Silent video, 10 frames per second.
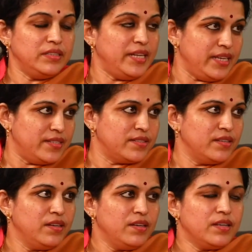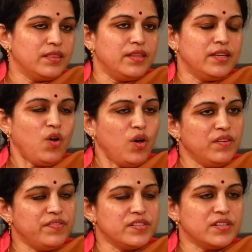days that all
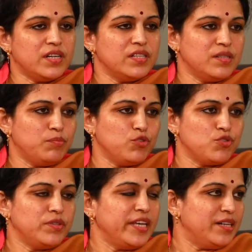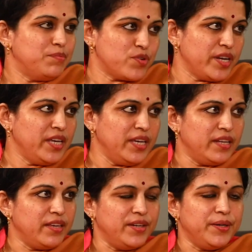of us are supposed to take up training in
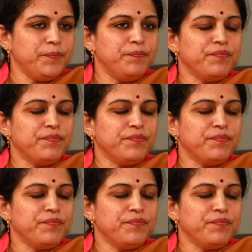a year.